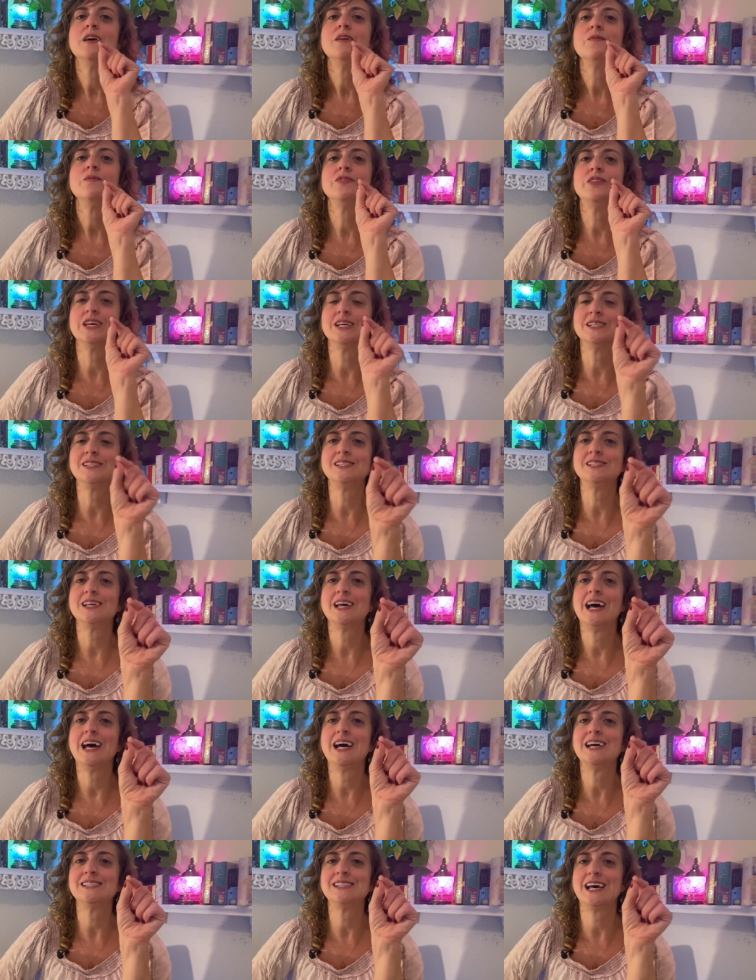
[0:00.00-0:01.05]
This
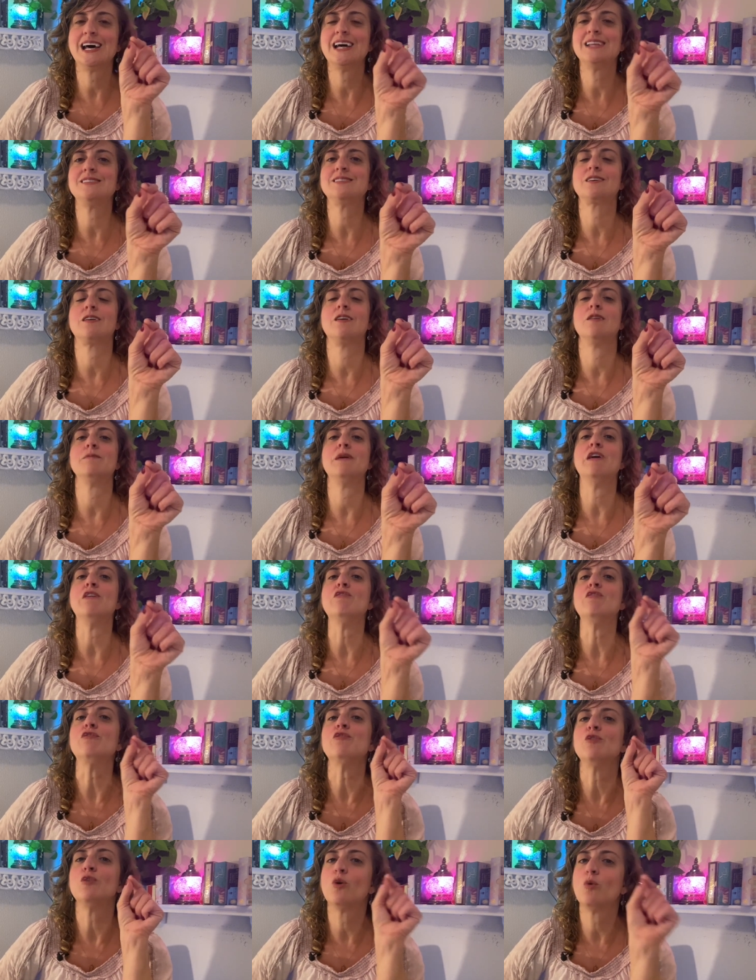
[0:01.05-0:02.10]
has had to come
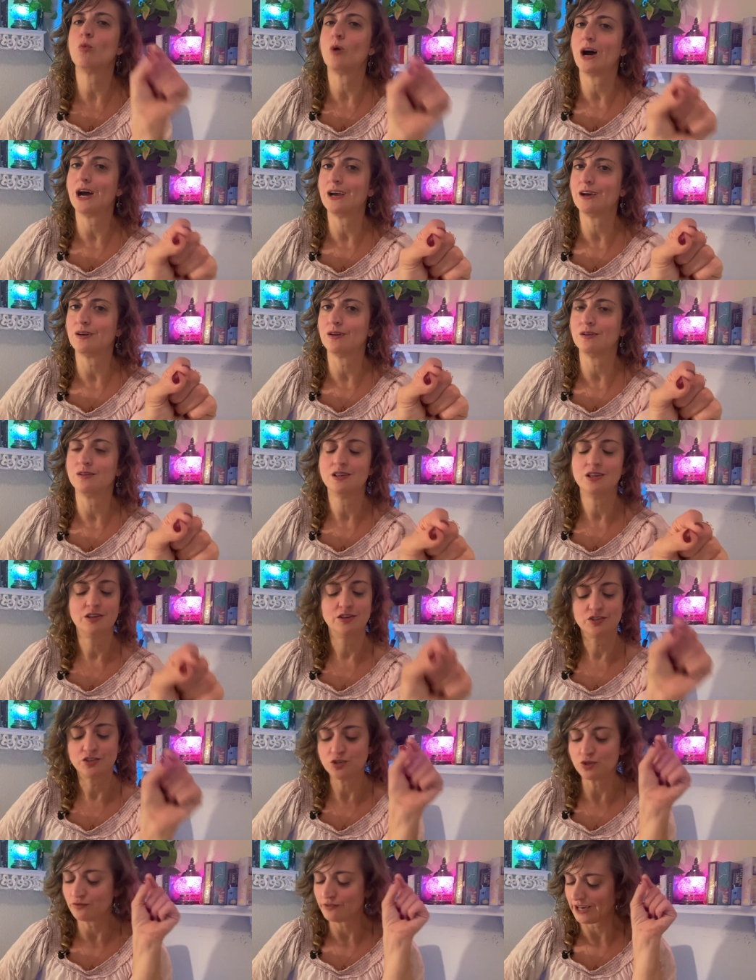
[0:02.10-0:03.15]
out for a while.
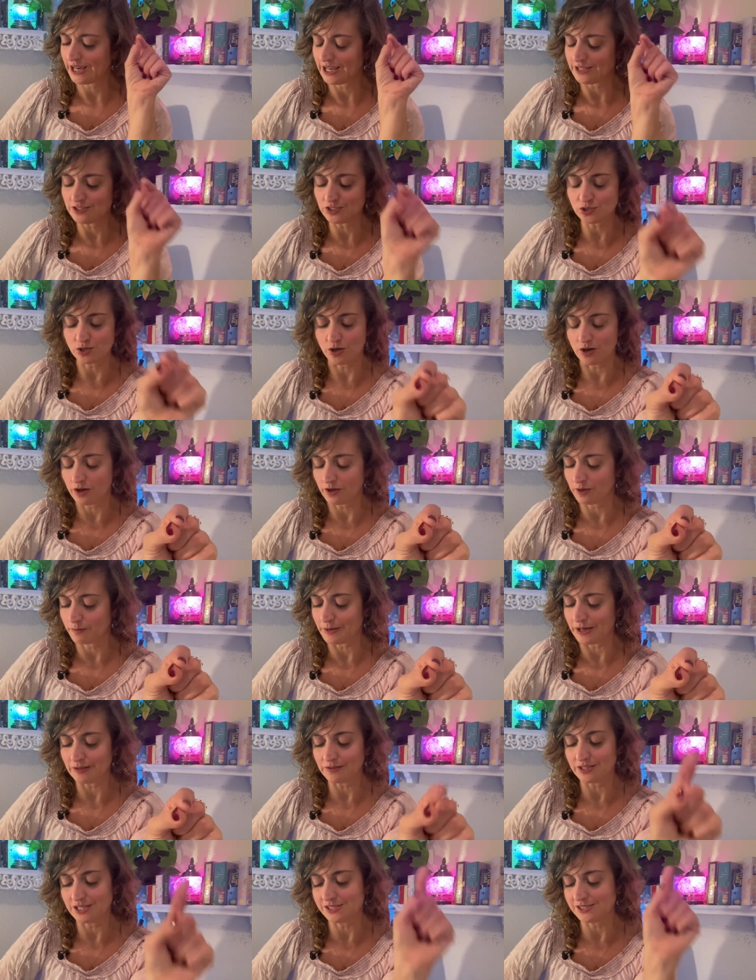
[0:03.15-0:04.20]
You've had to talk
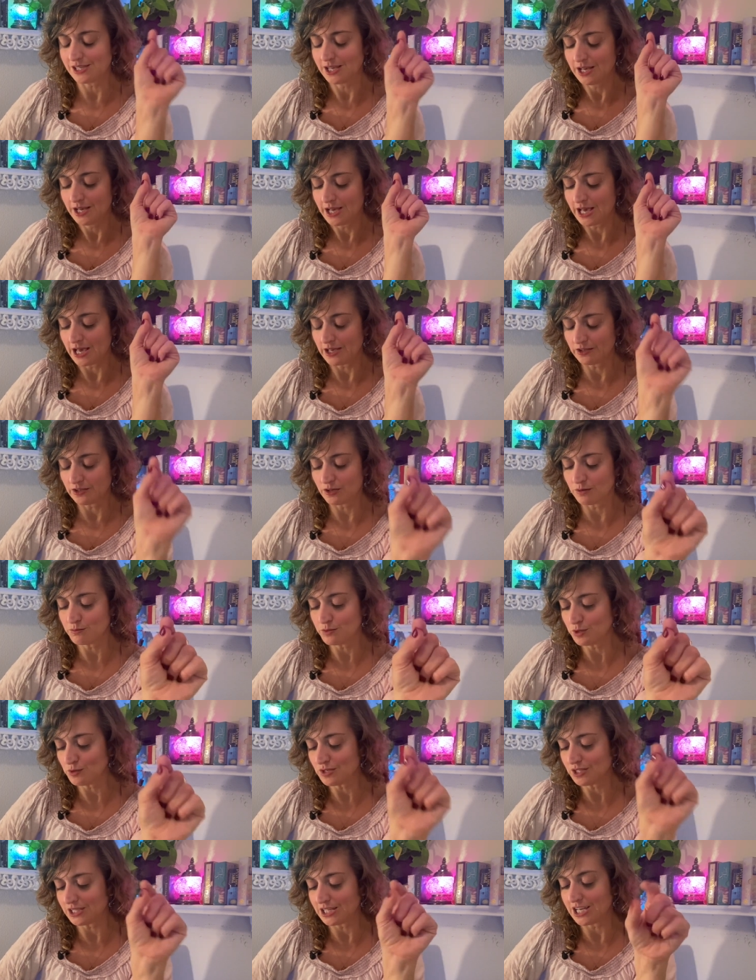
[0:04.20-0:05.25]
about this, and
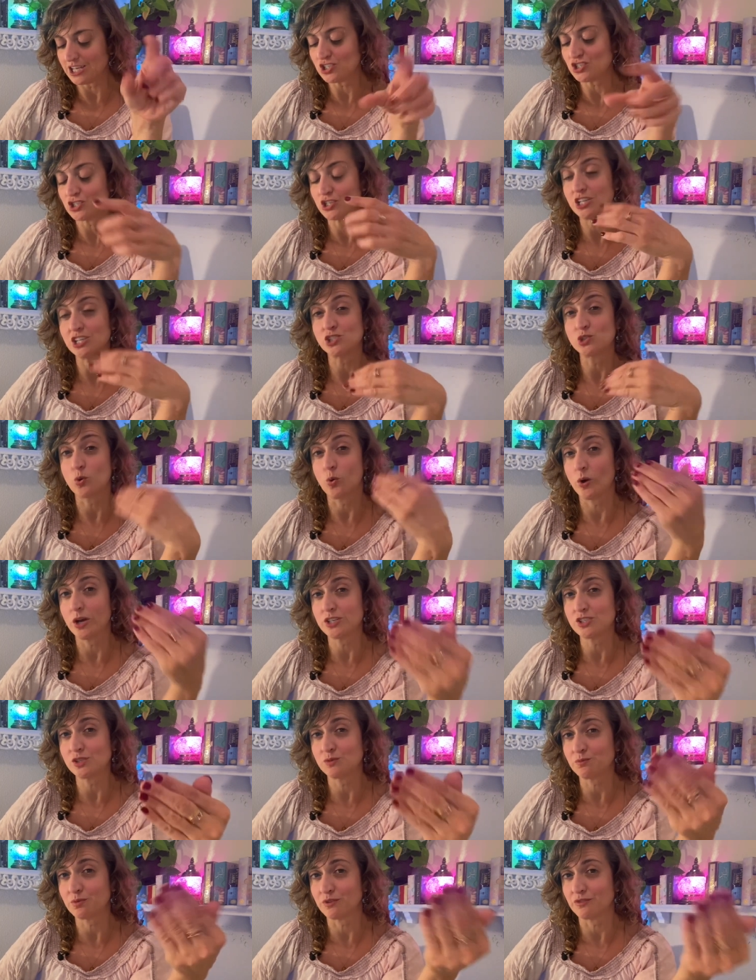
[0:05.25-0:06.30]
communication is going
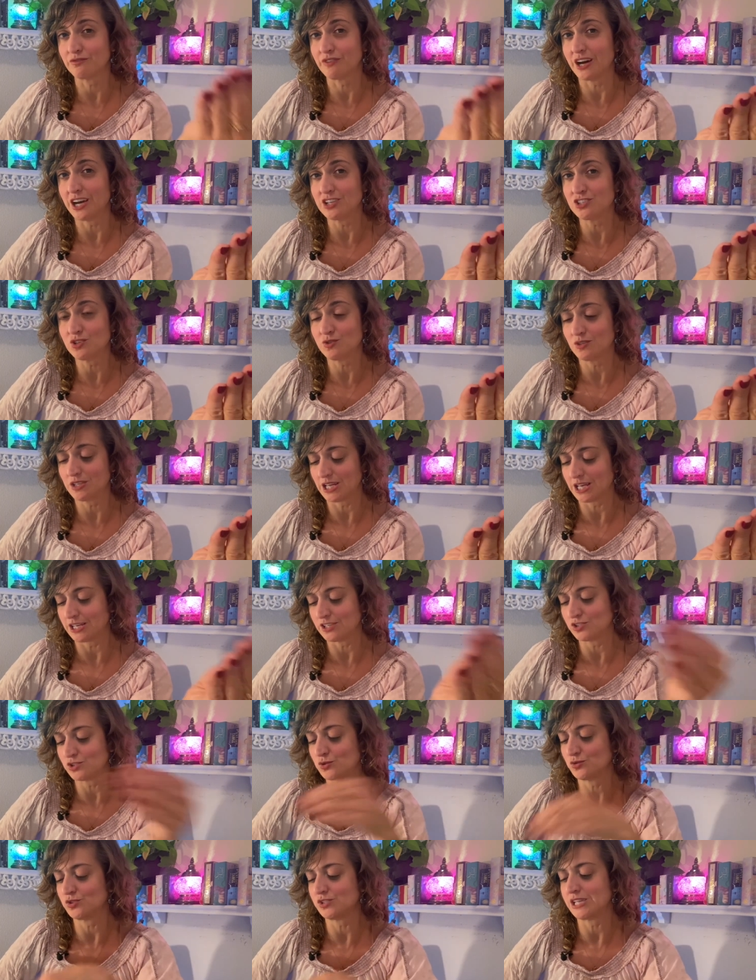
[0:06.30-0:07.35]
to provide you the
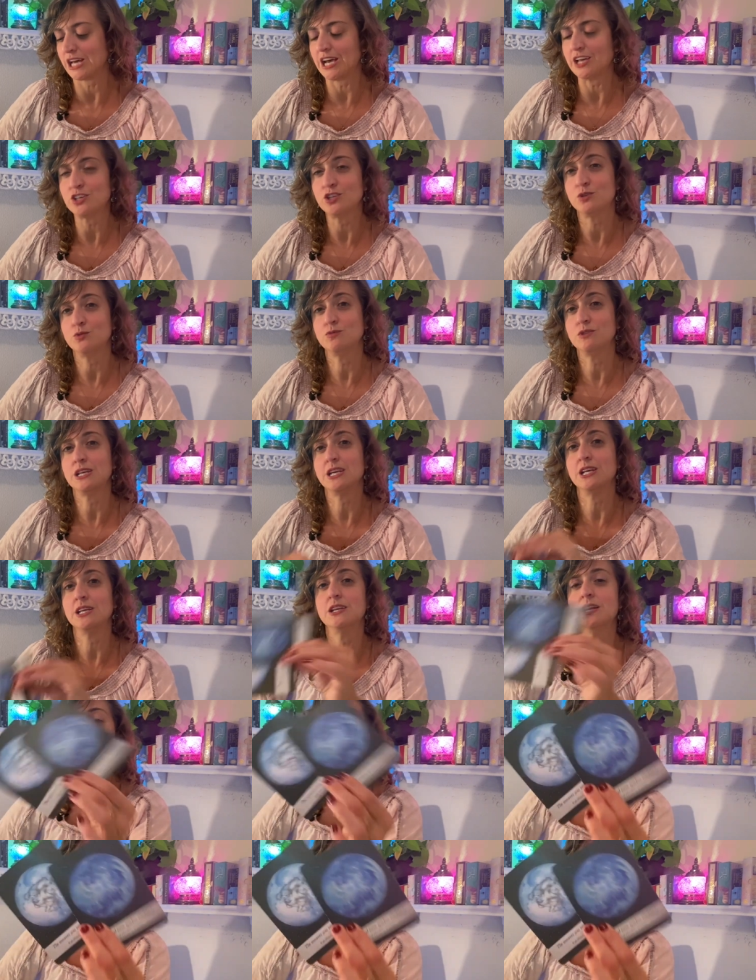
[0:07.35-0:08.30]
answers that you need